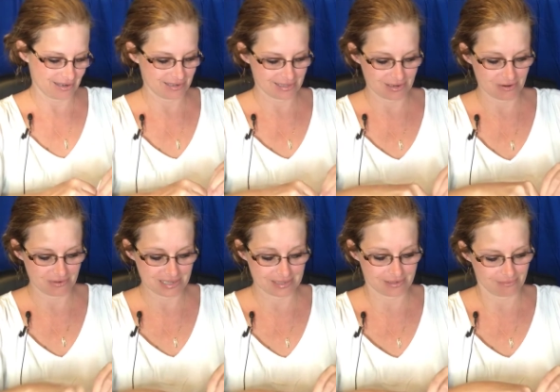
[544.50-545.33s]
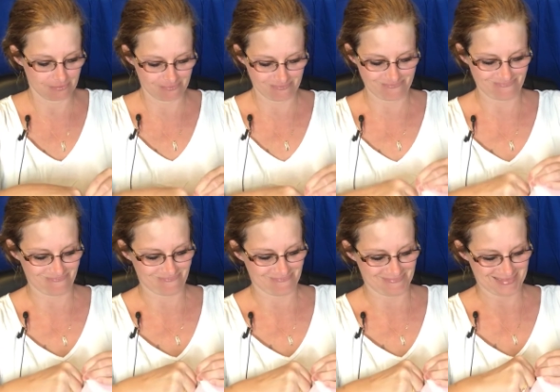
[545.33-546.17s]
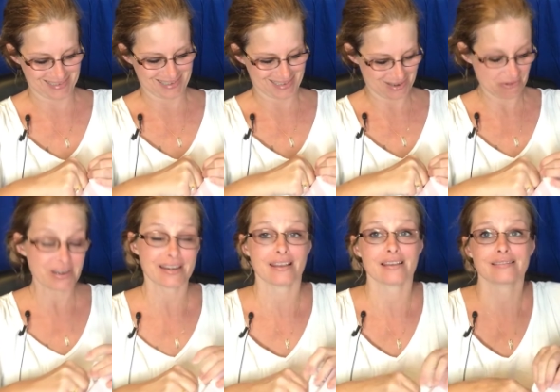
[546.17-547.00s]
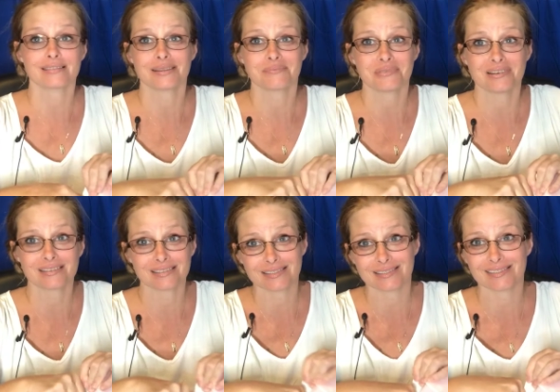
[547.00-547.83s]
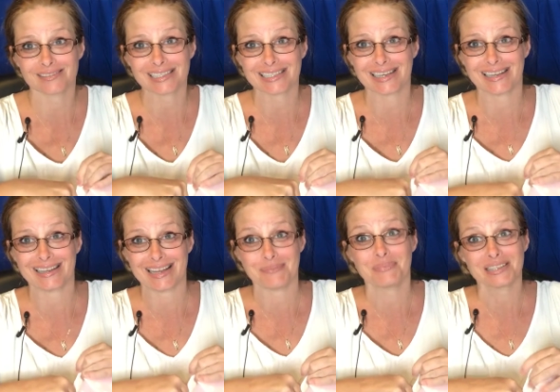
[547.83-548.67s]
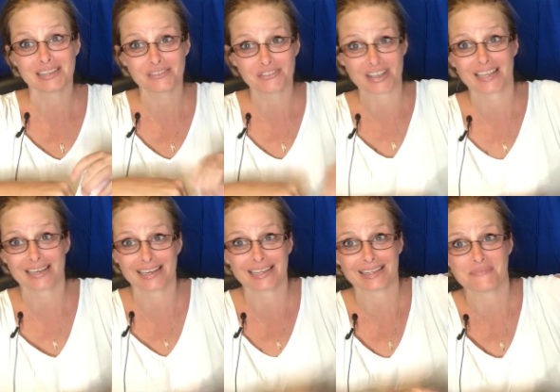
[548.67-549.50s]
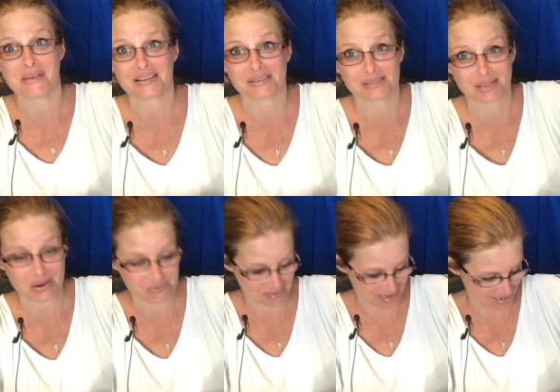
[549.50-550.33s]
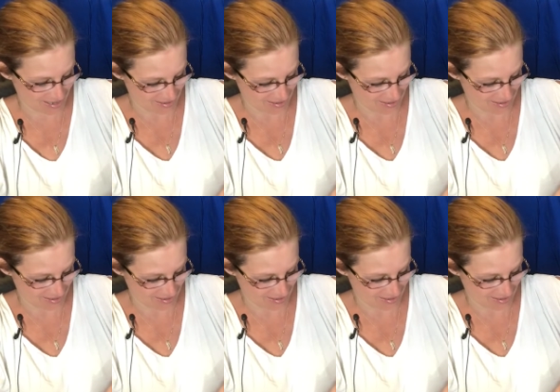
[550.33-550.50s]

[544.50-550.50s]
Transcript: So it's going to have the same products in there, I, I believe, if I can get the box open.